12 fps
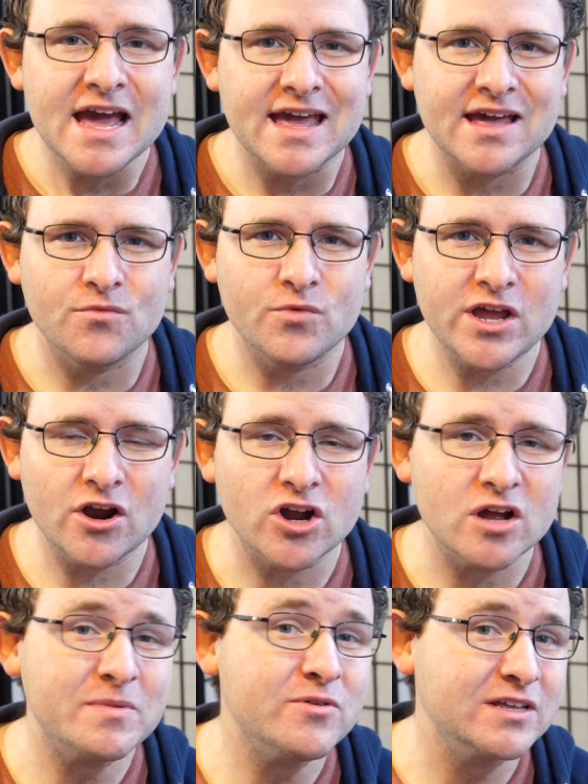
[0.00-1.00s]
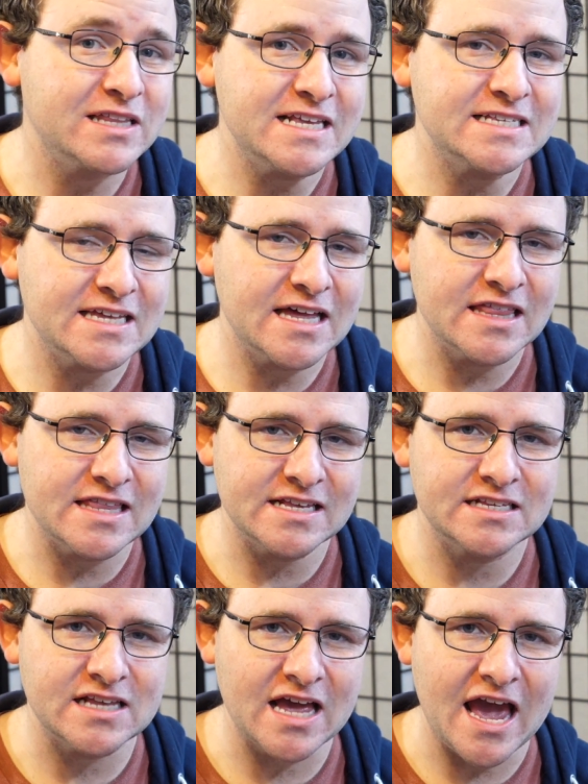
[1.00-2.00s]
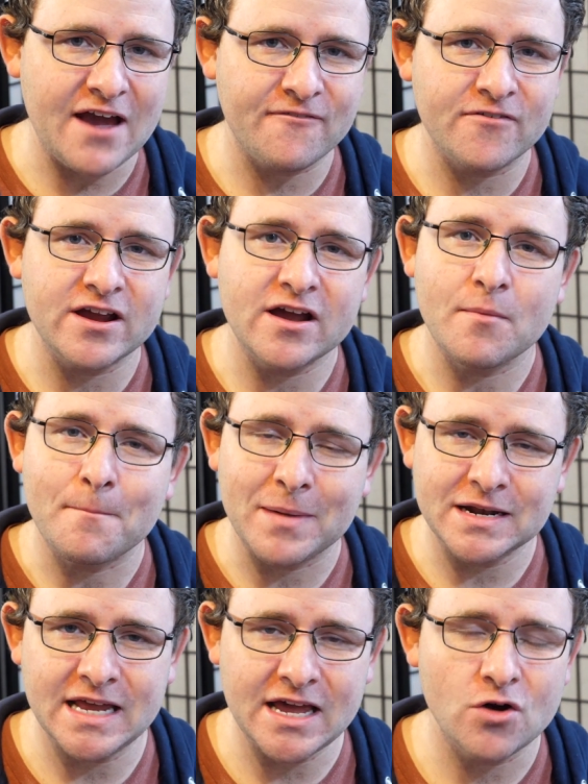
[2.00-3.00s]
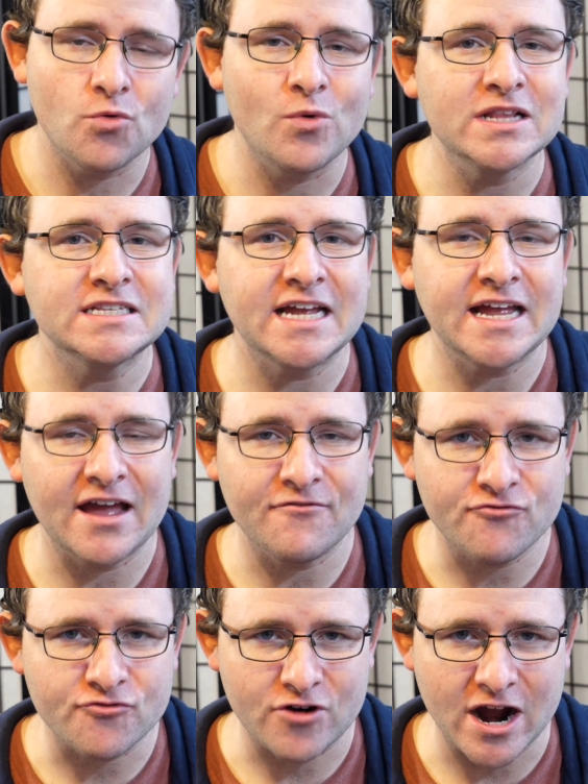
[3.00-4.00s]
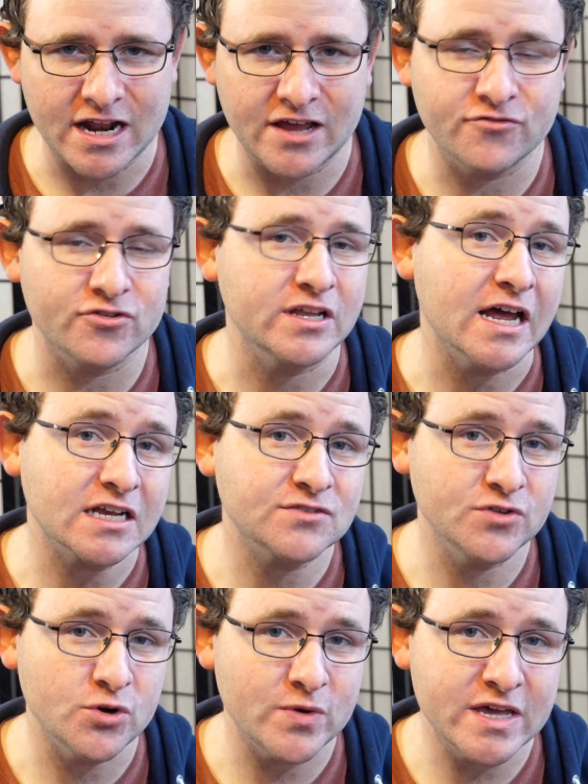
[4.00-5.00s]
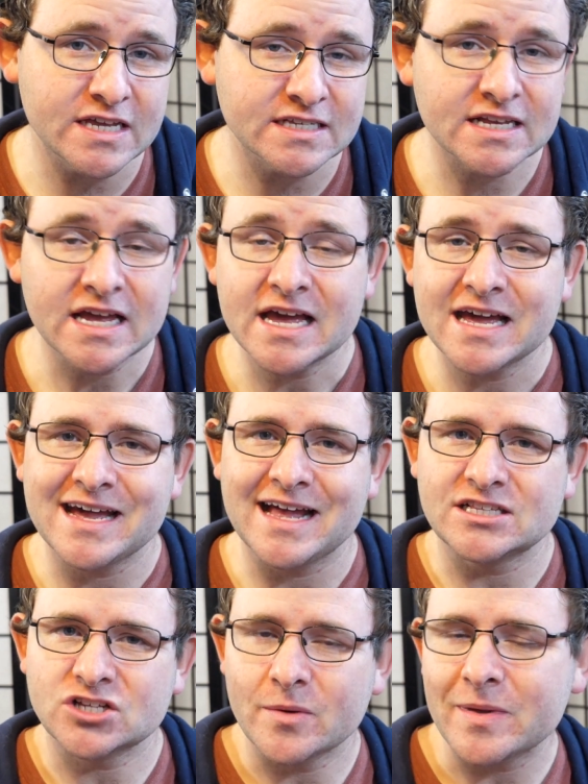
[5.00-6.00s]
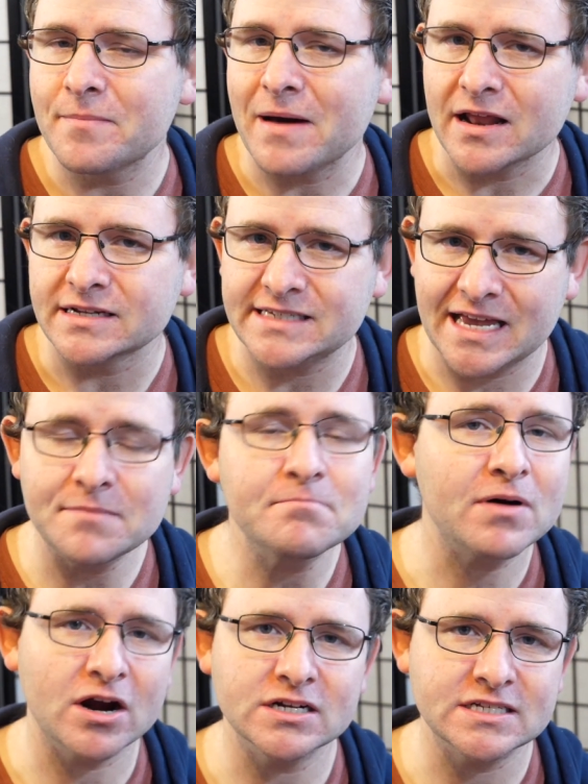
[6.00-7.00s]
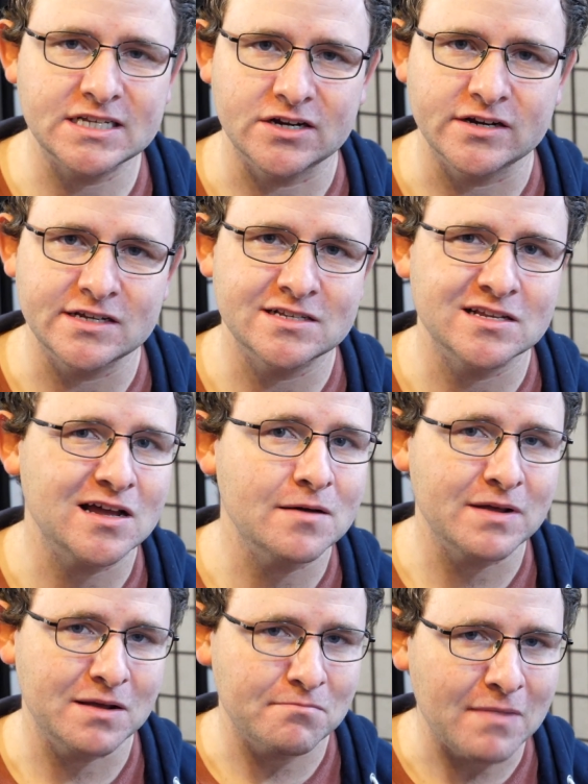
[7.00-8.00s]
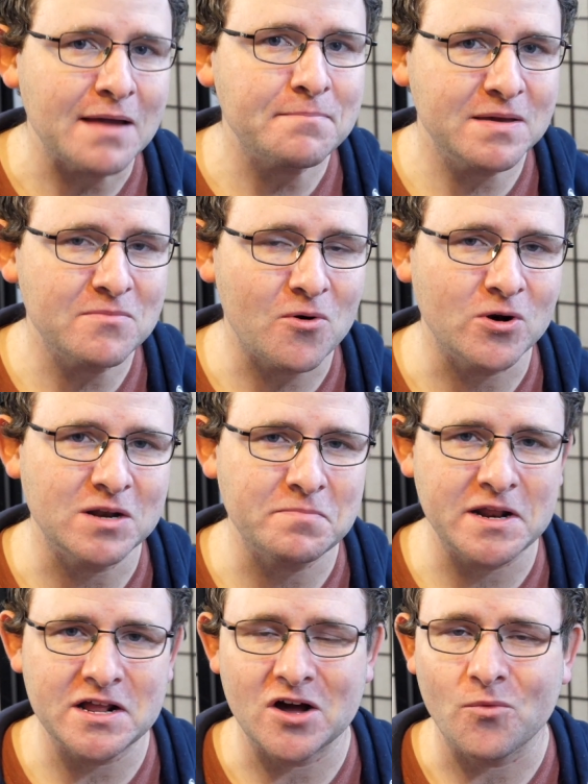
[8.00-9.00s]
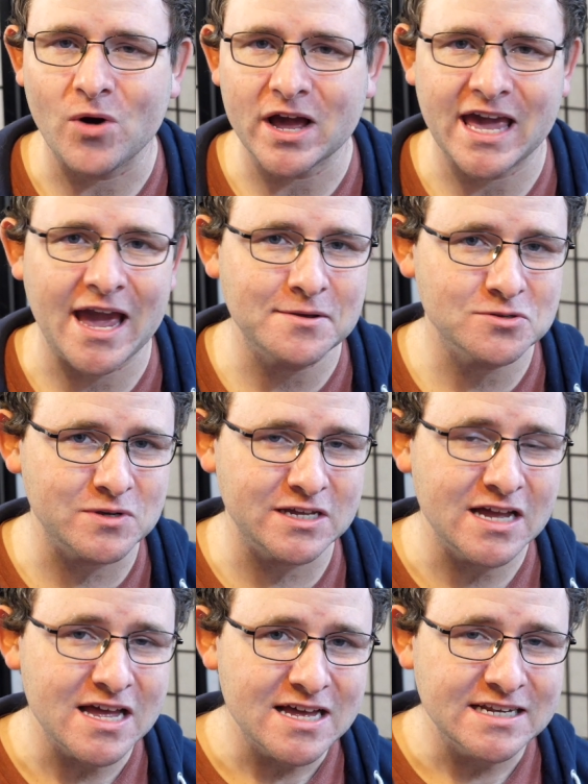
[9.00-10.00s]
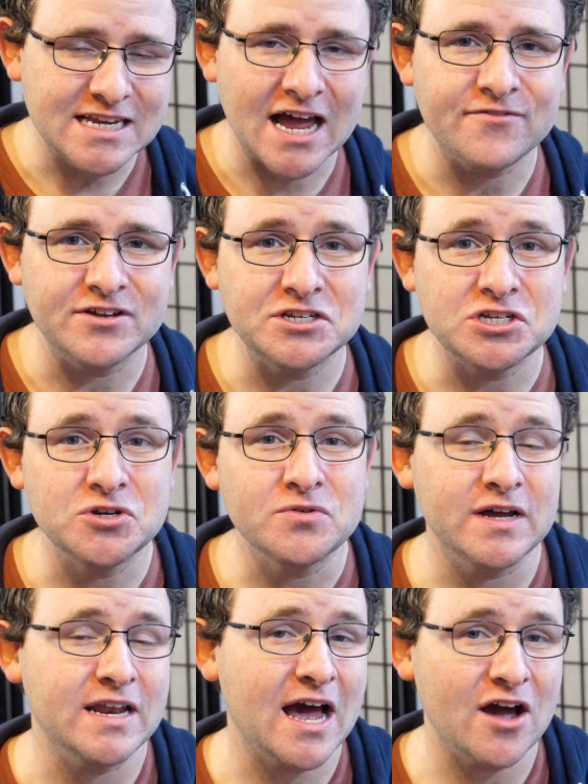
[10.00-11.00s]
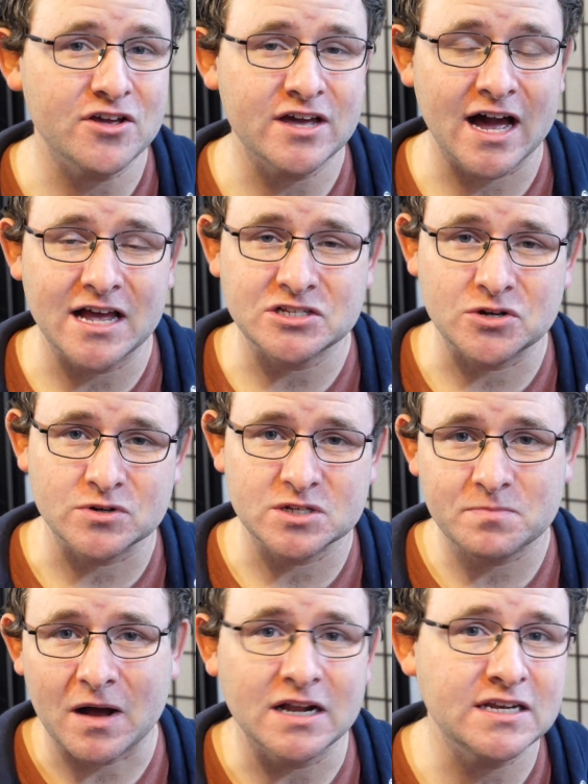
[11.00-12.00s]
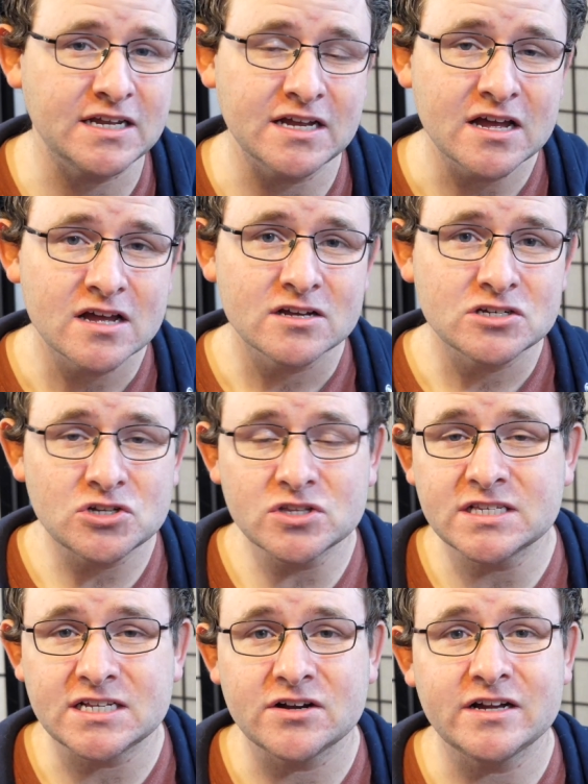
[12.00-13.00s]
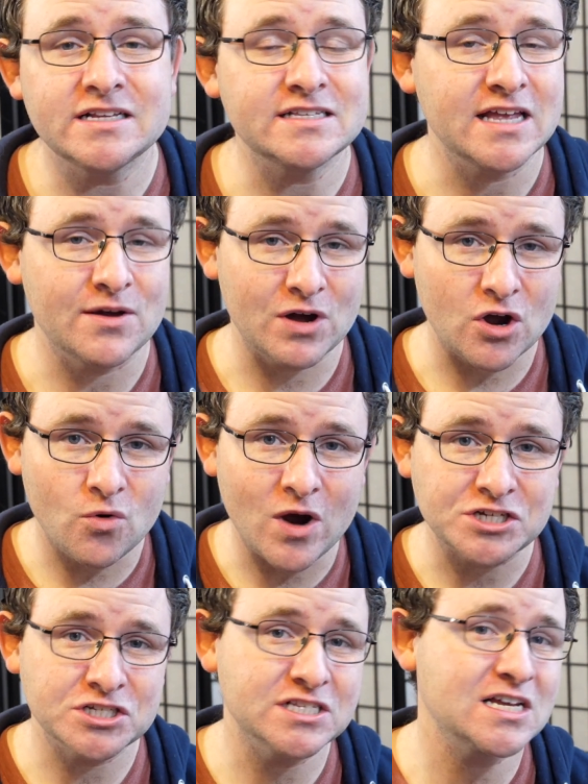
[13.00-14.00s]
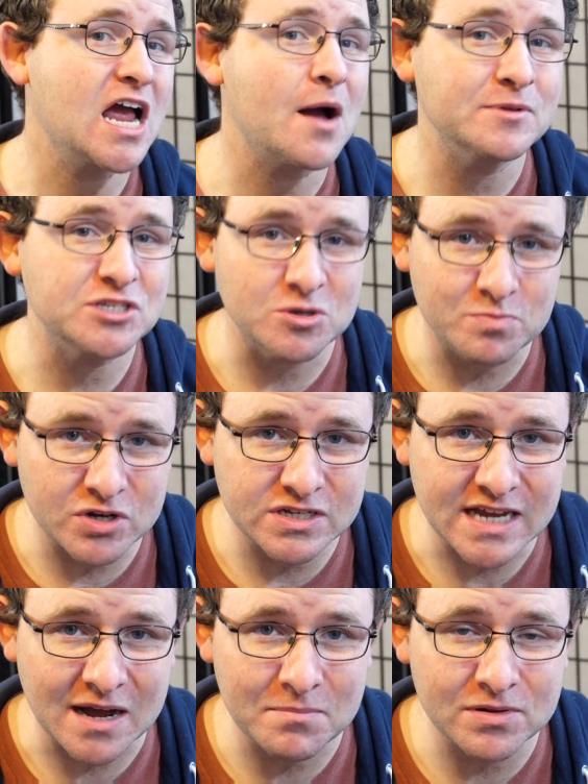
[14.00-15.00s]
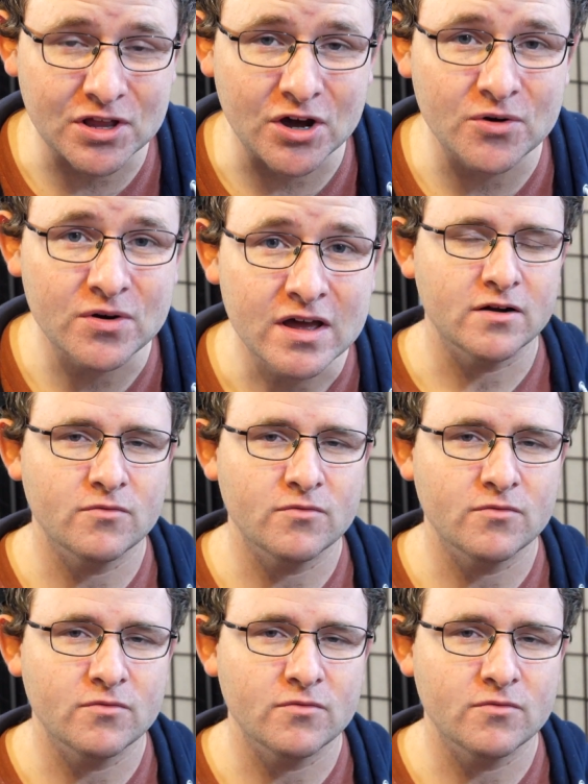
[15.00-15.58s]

And we are going to be releasing this every Monday, Wednesday, and Friday for the next few weeks. It's going to be about a 10-part series, but it might be more depending on what games we dive into and how you guys are responding to the series and what questions and comments you put down below.